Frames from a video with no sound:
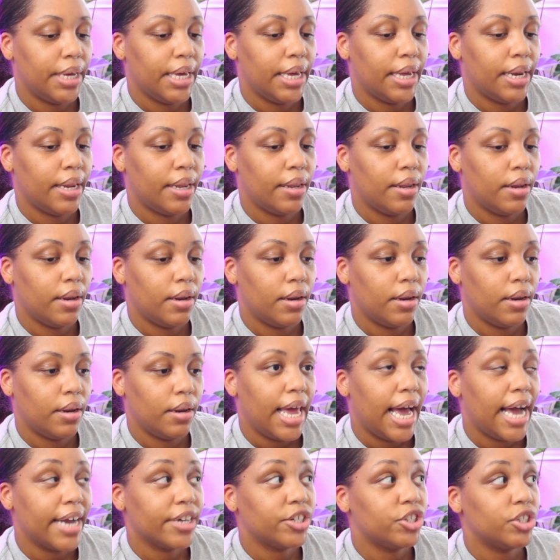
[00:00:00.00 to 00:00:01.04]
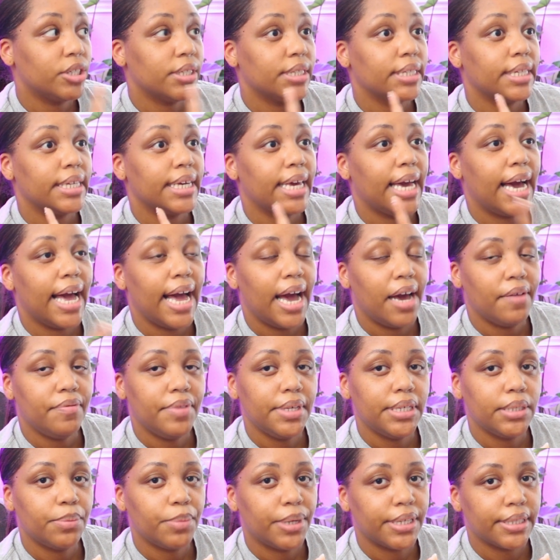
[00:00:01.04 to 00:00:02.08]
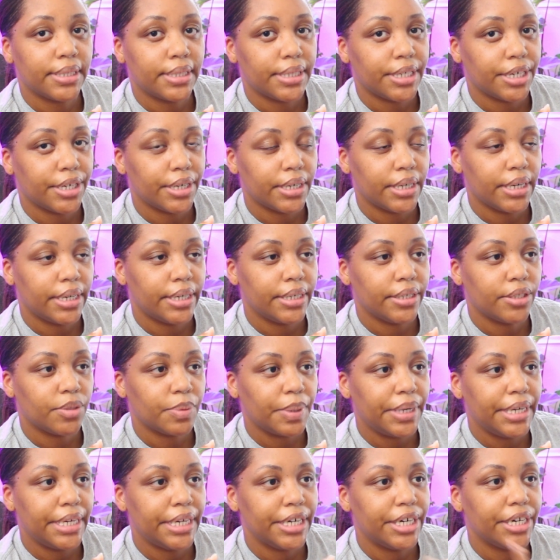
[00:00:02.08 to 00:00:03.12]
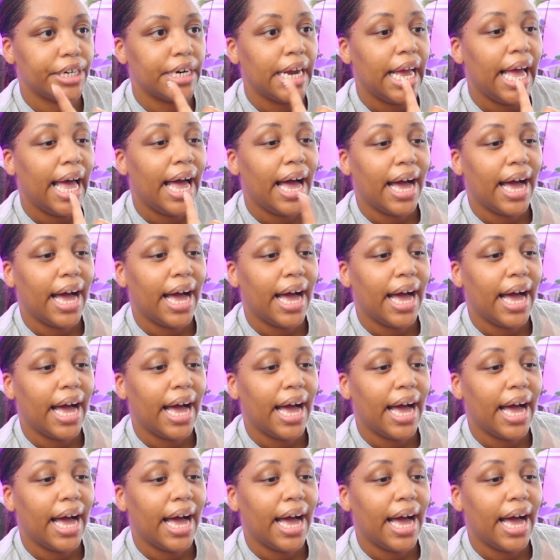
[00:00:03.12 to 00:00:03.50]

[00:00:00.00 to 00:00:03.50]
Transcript: and actually I have these Monstera cuttings right here.